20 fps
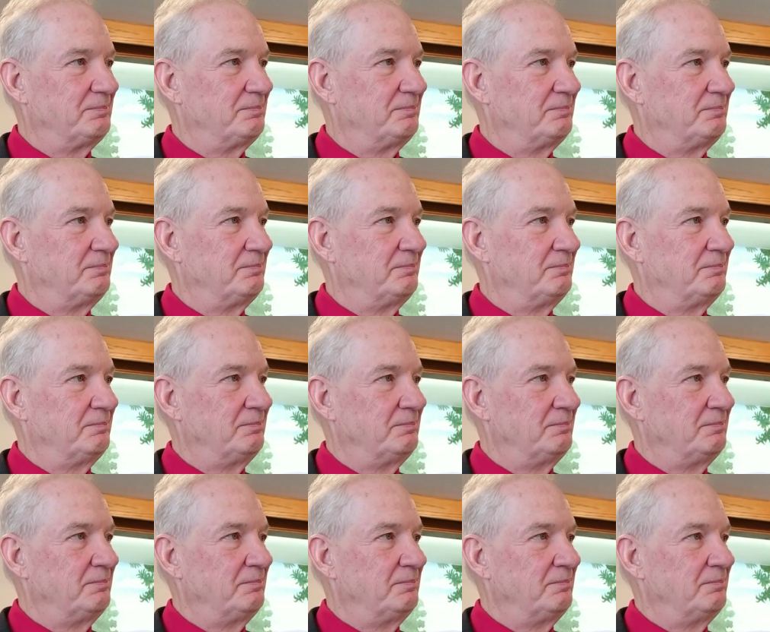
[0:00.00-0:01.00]

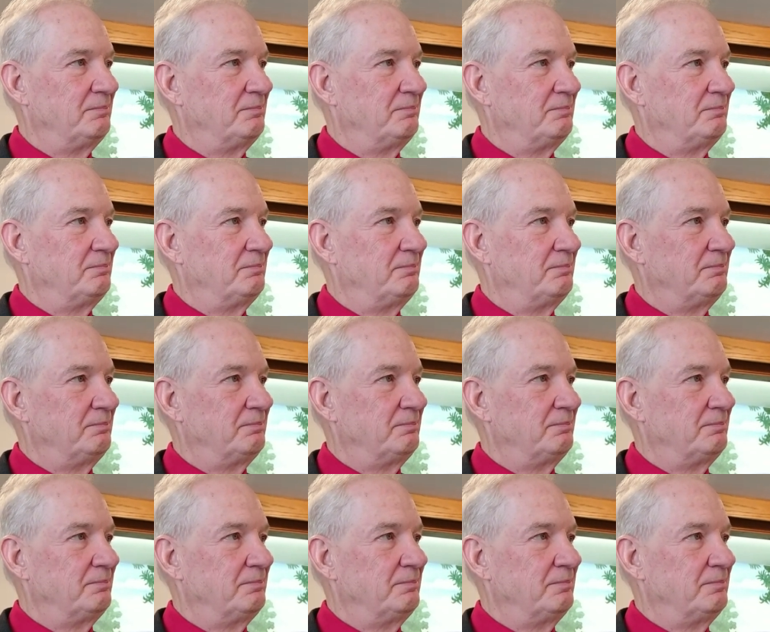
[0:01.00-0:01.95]
(no one is talking)